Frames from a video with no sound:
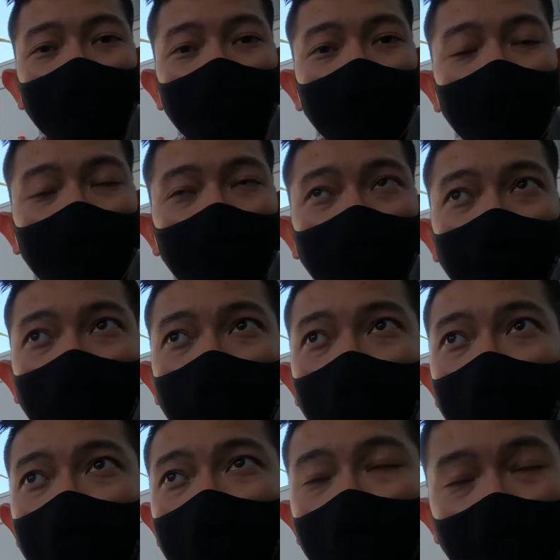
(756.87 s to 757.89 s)
And
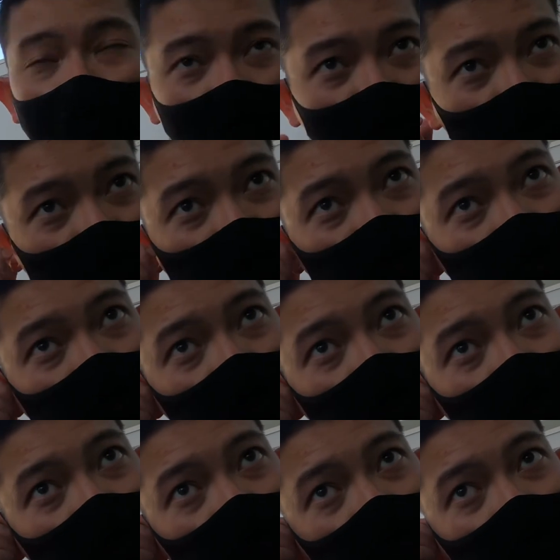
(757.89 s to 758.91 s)
I will
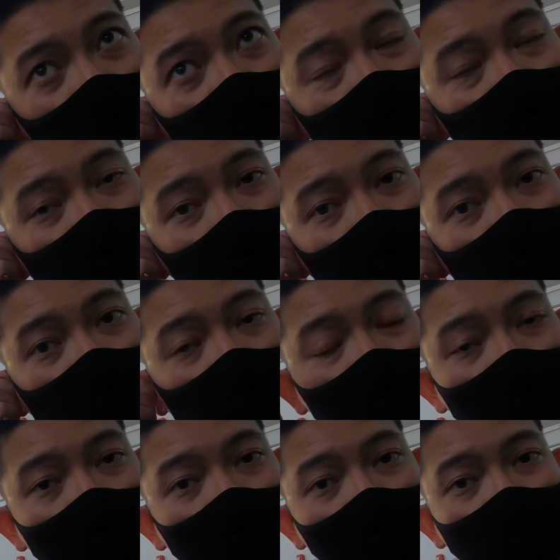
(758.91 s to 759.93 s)
include
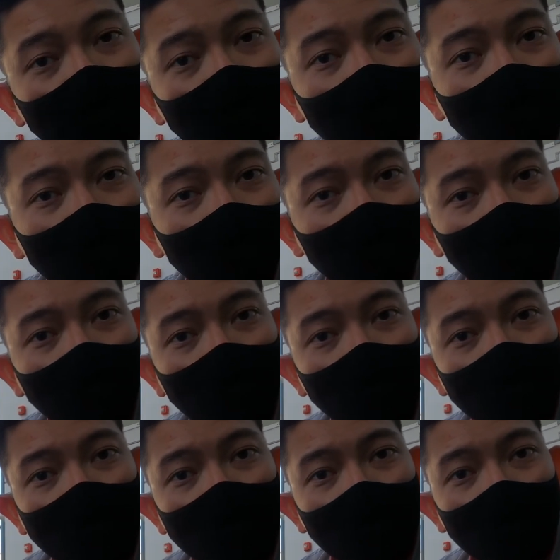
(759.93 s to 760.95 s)
the video when I
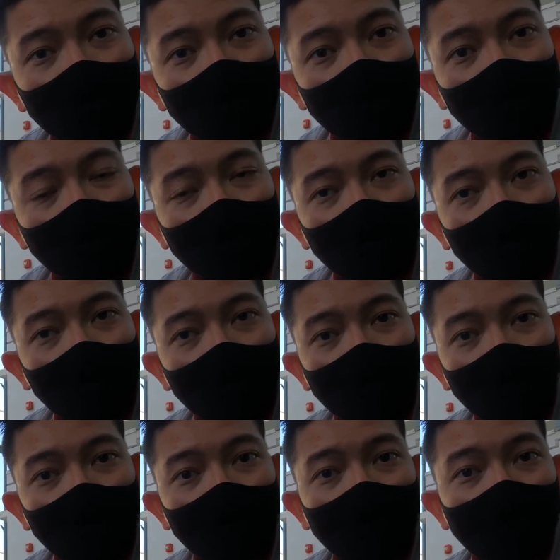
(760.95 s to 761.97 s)
check the cake
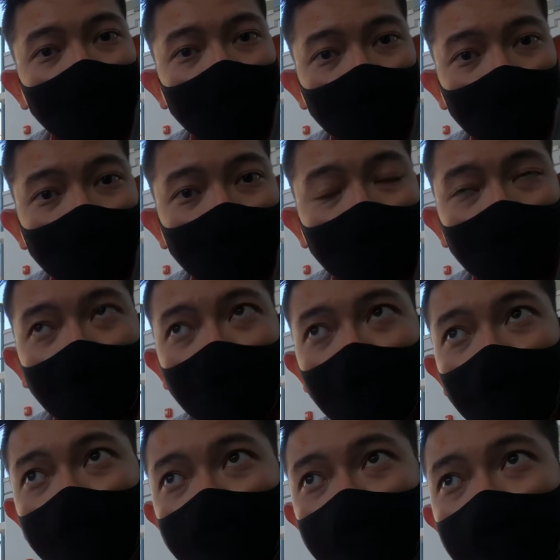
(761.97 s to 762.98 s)
in the end
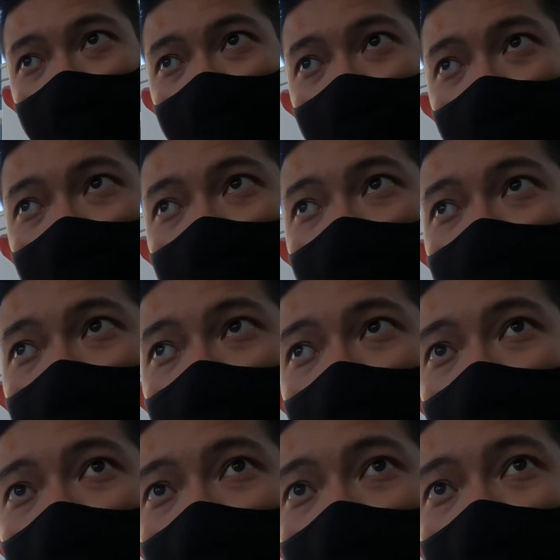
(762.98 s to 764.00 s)
of this clip.
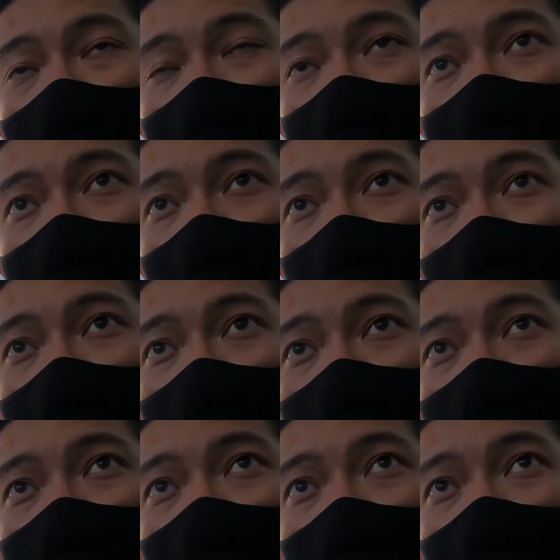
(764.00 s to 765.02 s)
So,
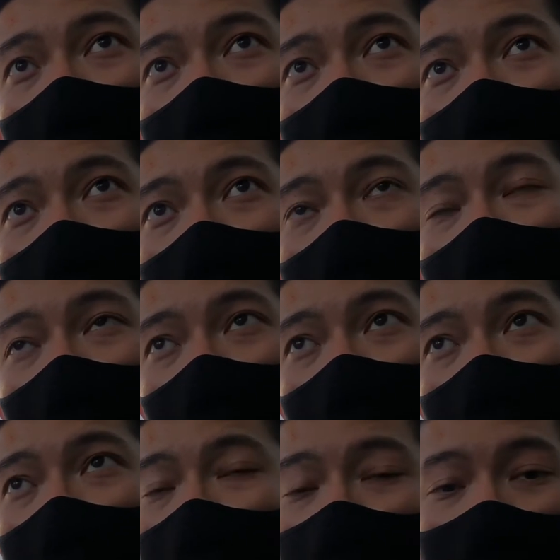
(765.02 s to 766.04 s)
alright,
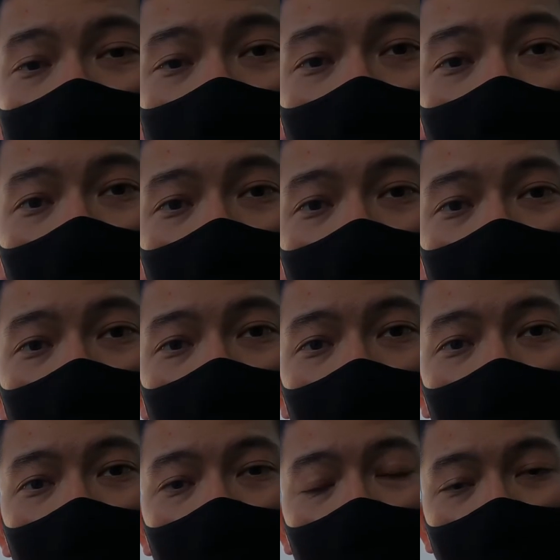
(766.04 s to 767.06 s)
that's all I
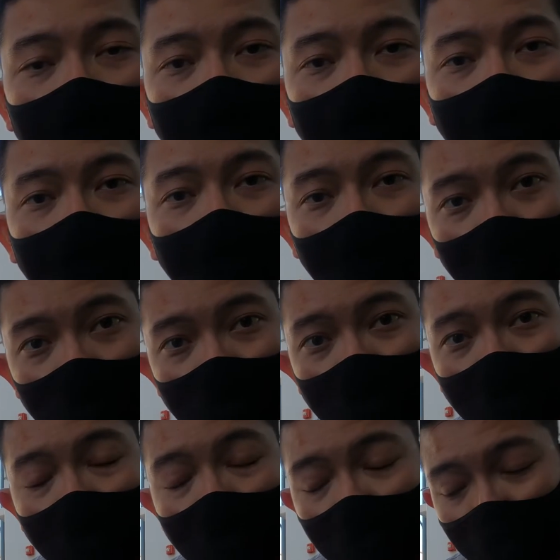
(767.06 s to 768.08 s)
have for now,
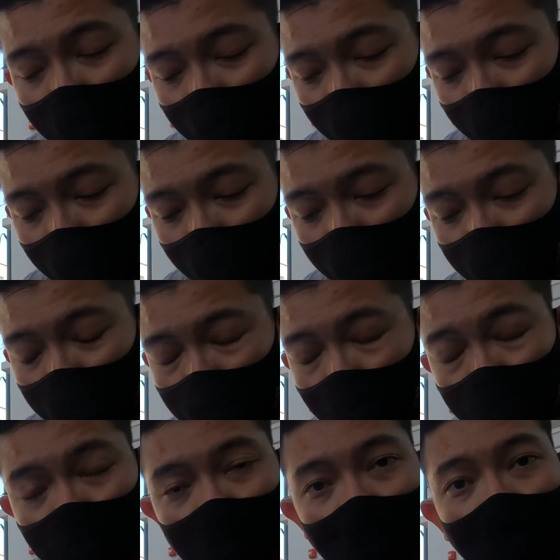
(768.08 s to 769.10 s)
and hope
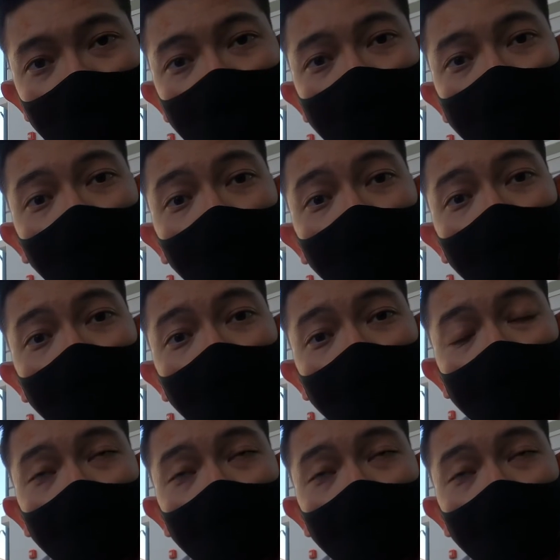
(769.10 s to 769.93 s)
you guys enjoy it.